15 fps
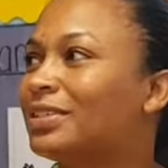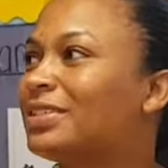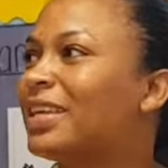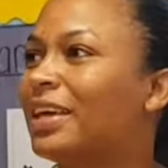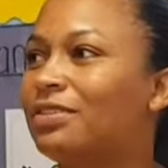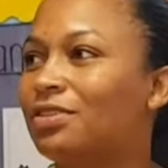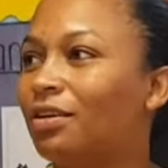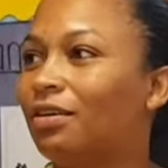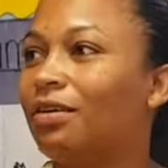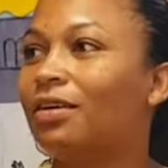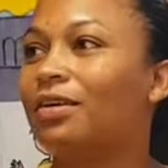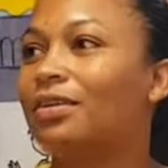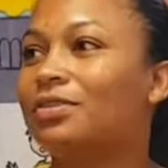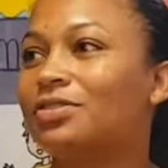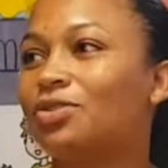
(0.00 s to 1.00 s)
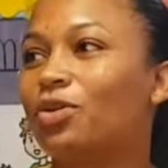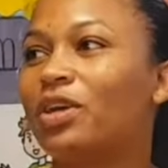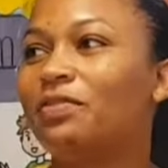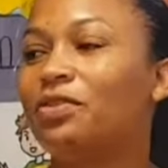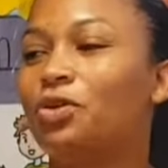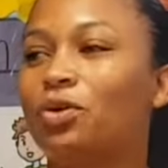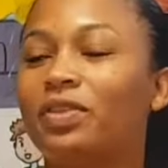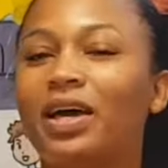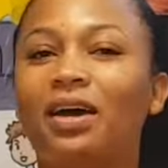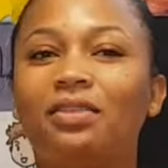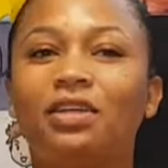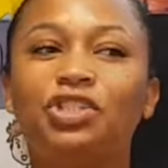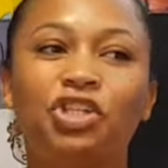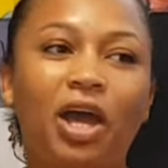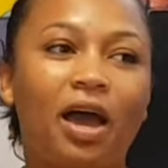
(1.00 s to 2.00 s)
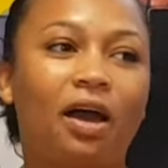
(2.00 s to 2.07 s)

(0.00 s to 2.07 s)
center. So if you know that the